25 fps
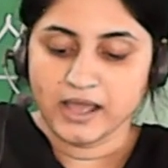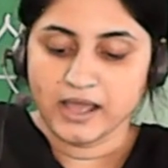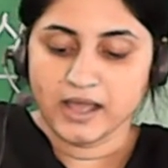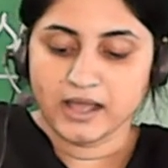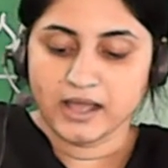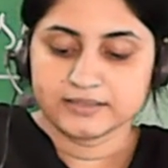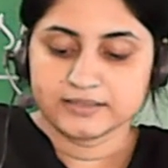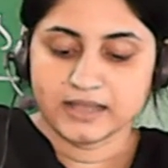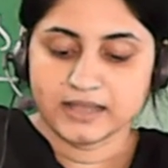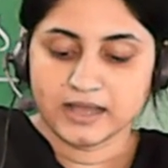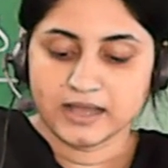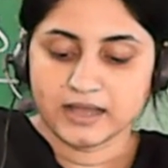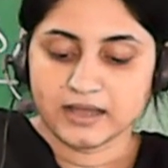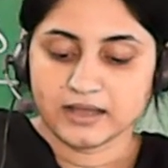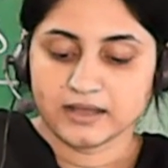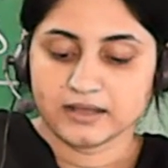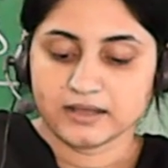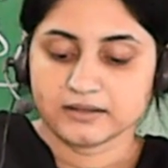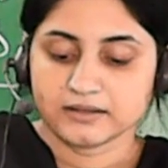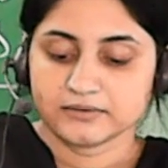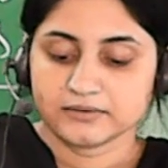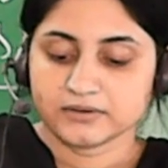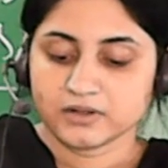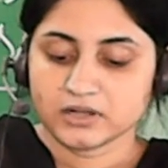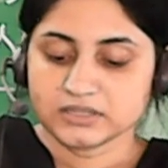
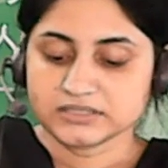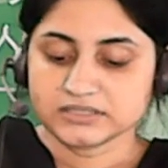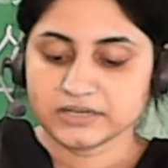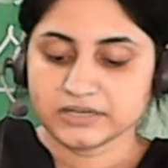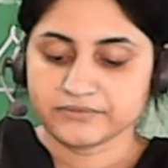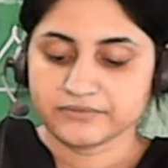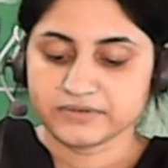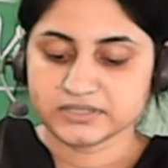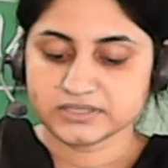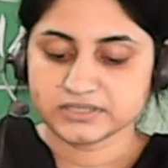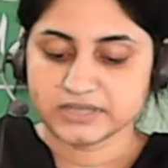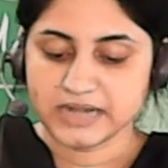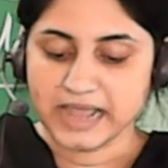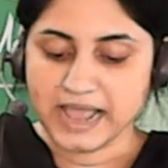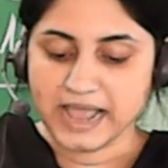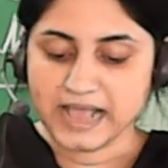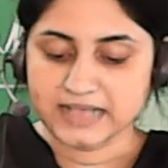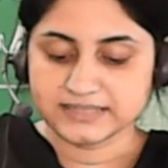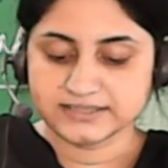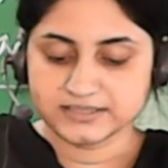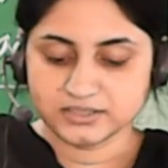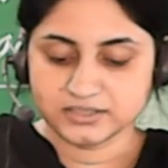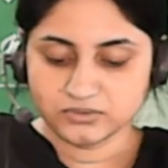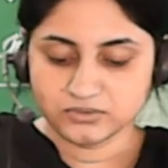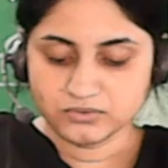The conservation,
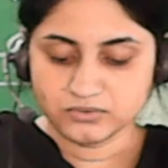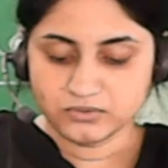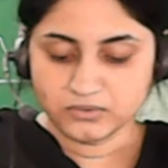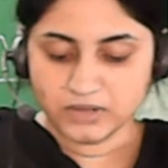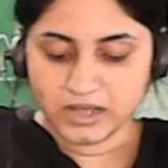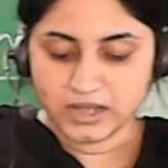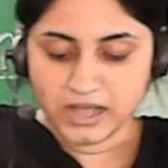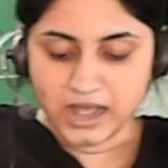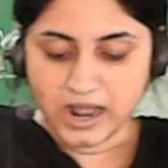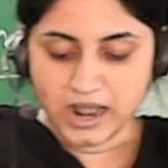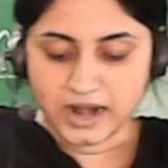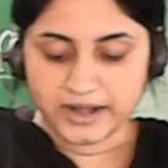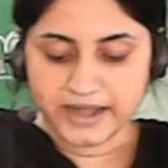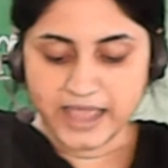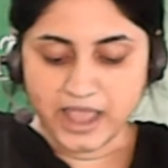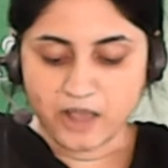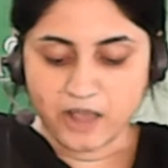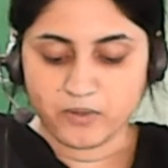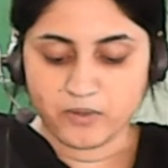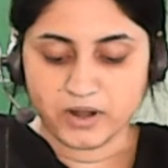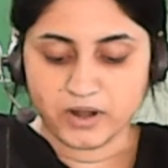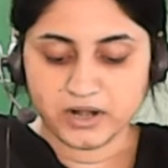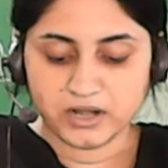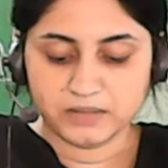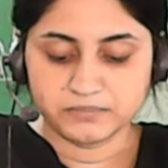as you are
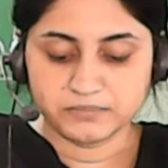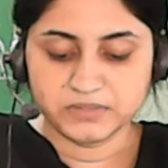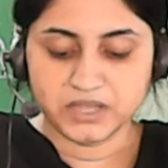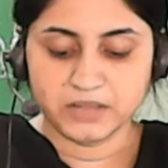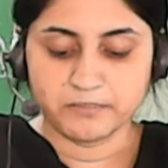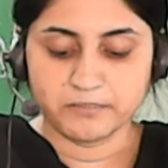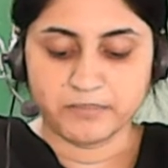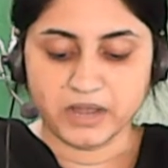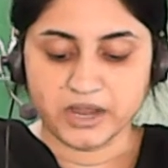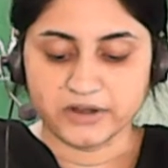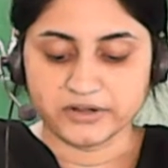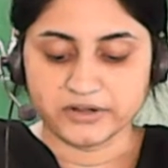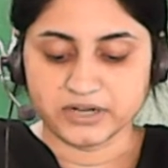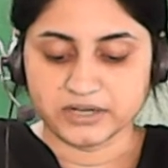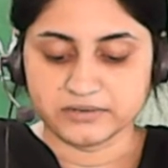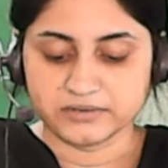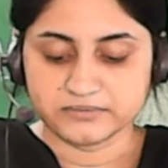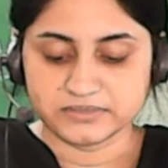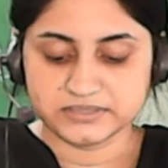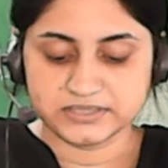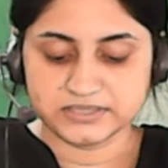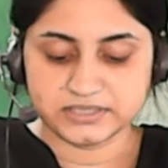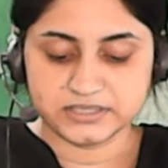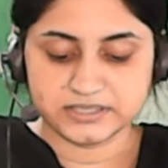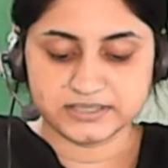aware of the
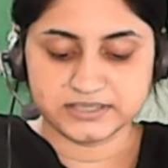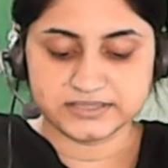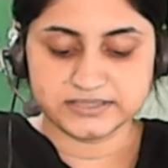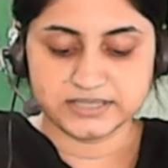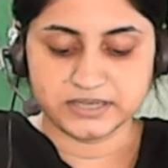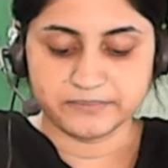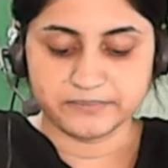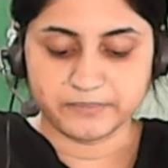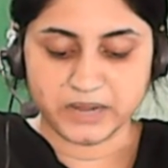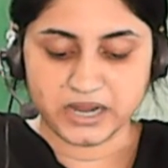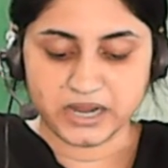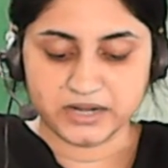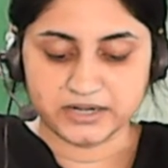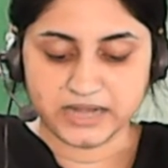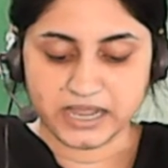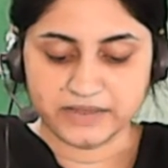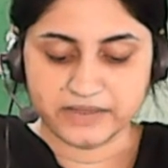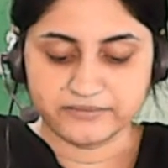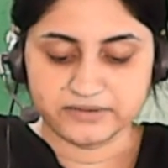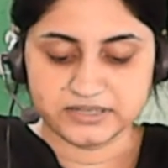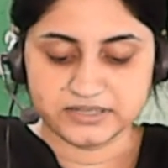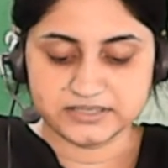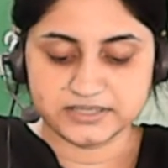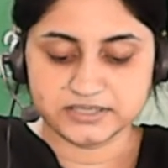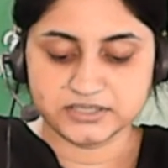biodiversity, is the
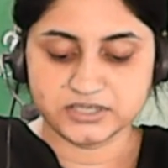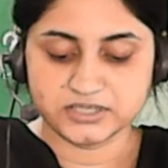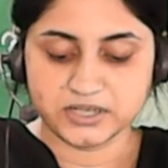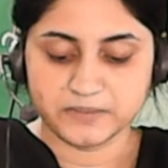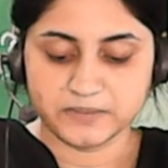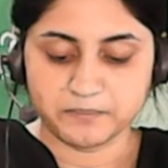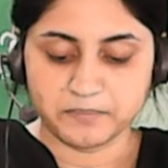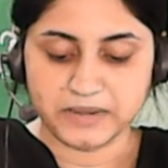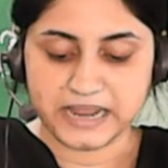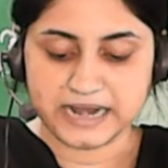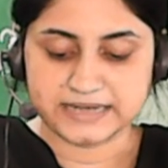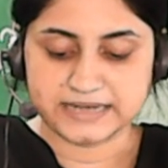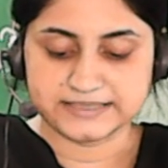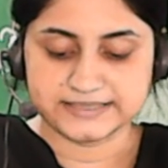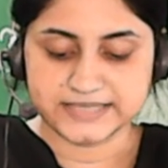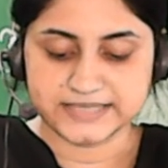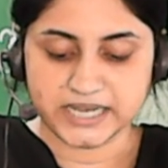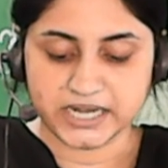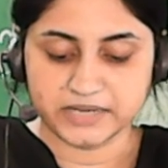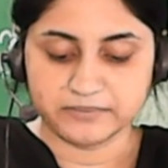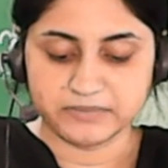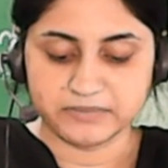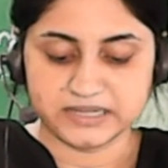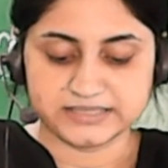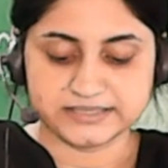biodiversity of plants,
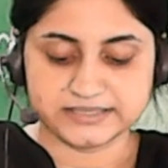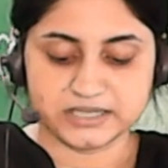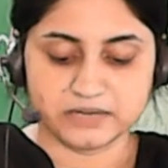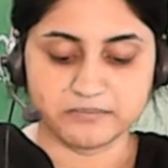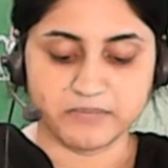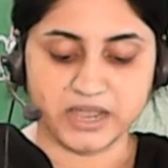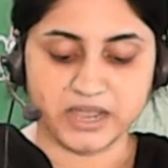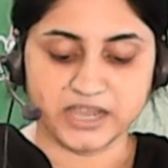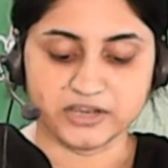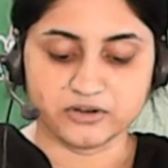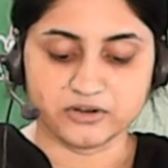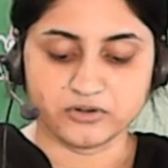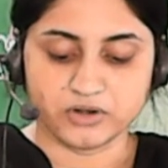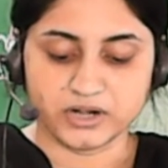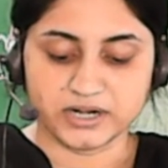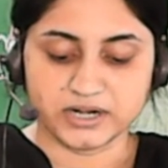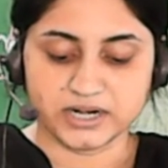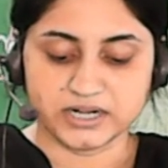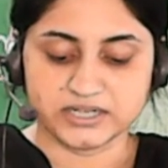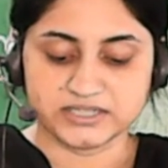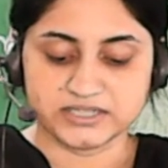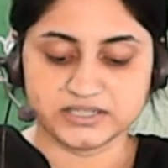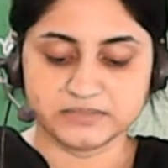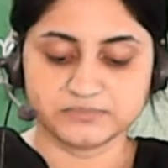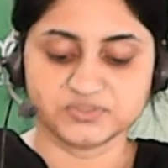animals and
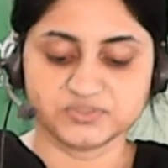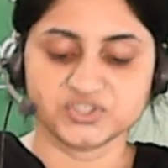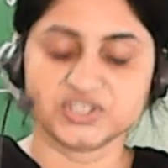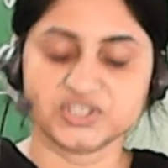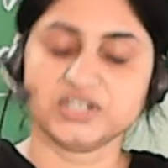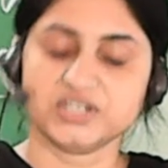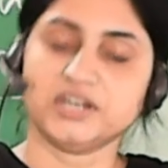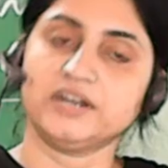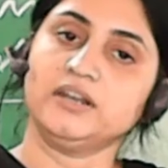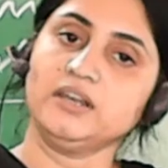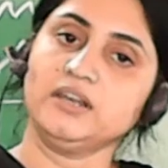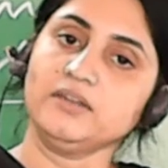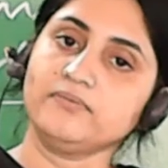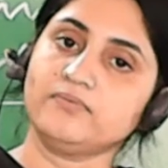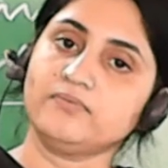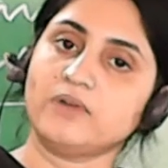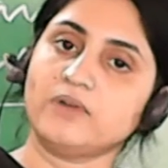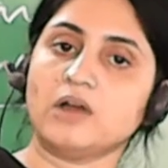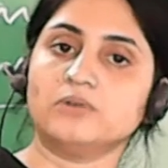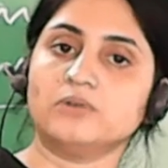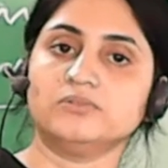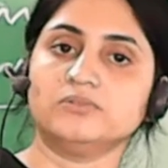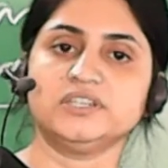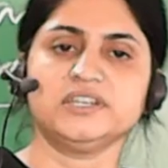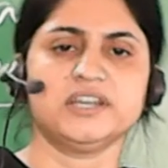microorganisms generally
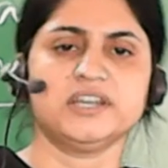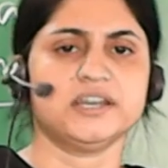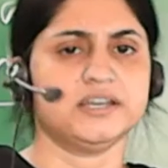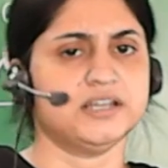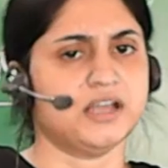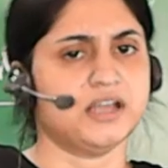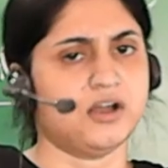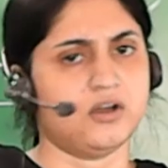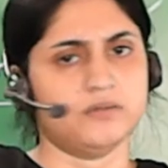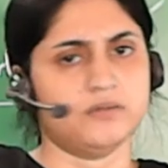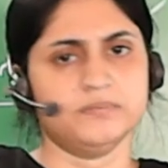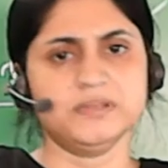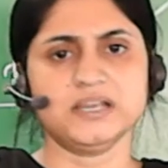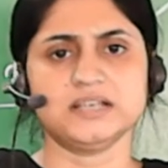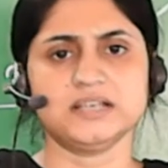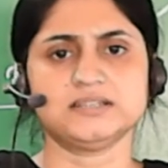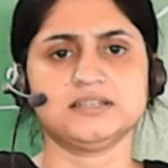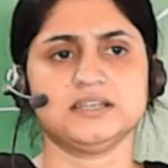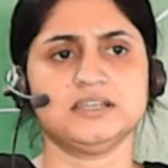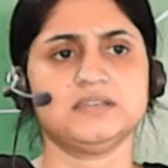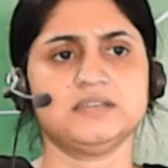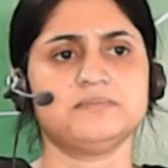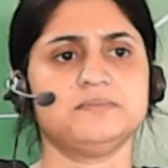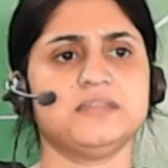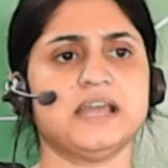found in area.
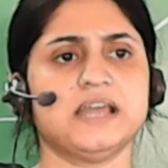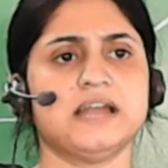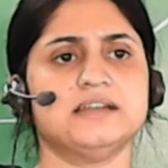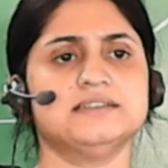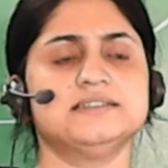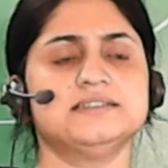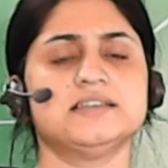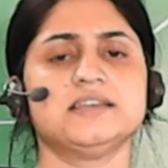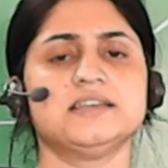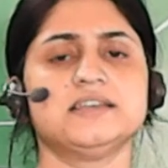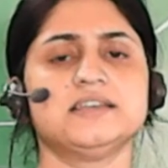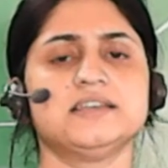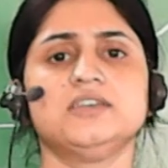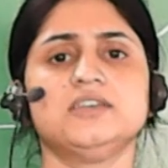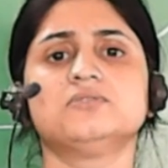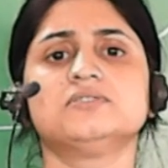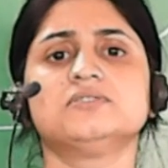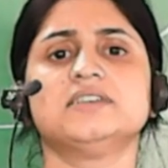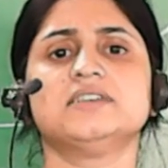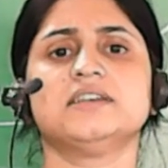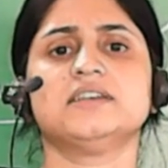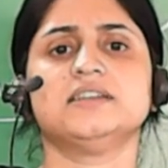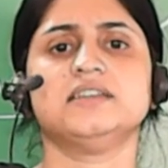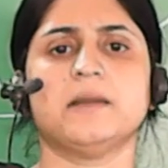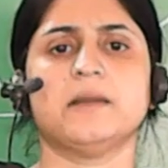Obviously, if there is a huge
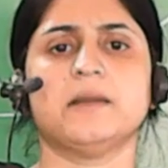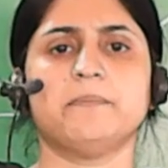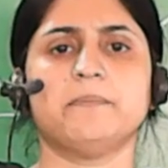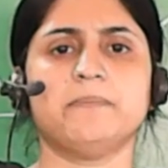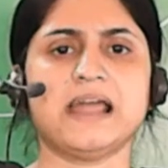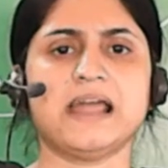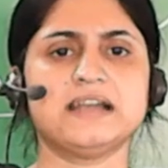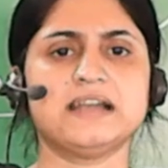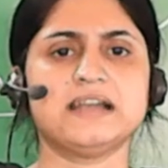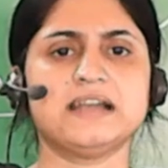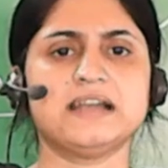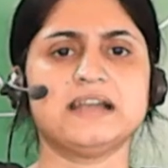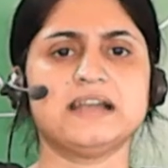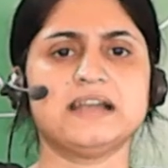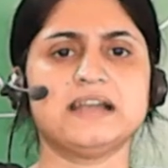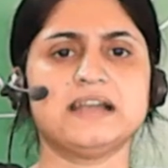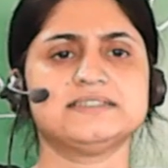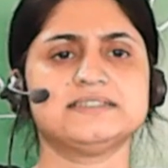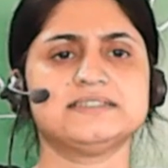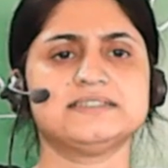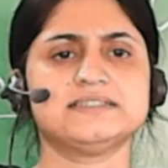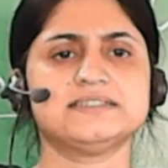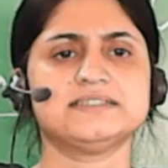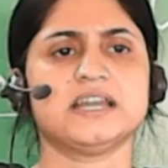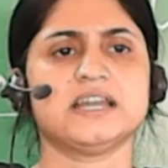area, plants, animal,
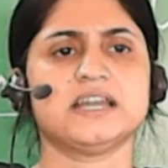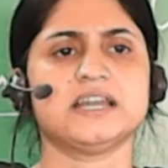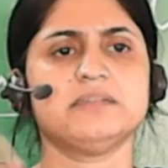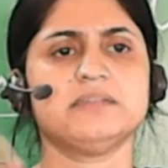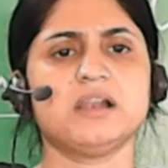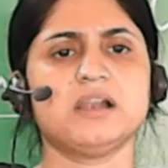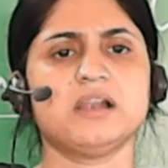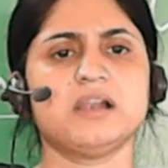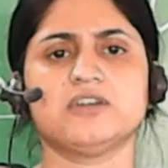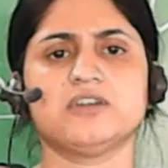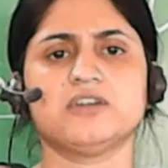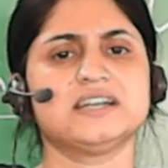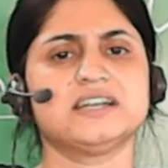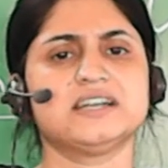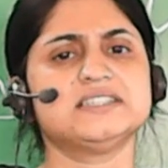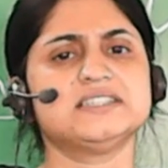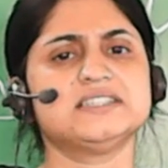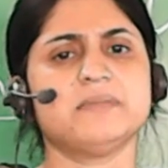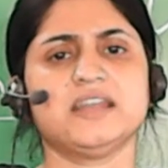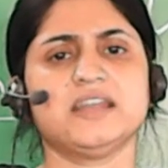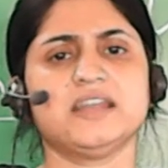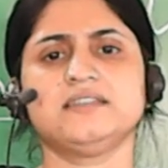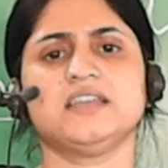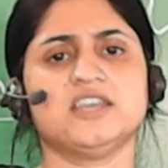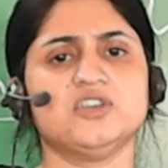microorganism,
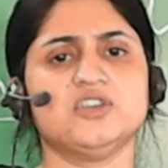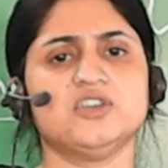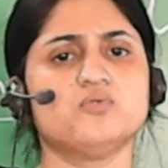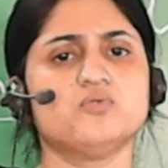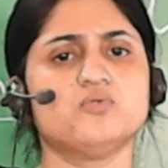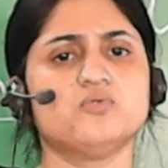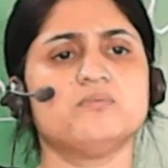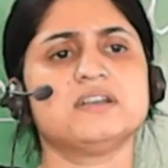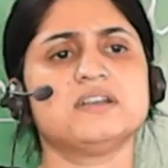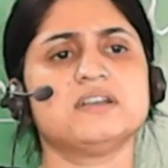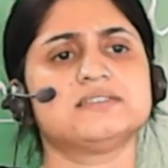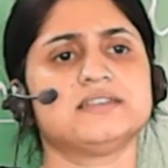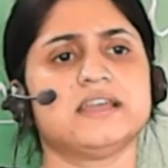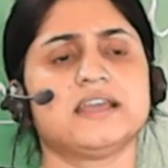anything, humans, they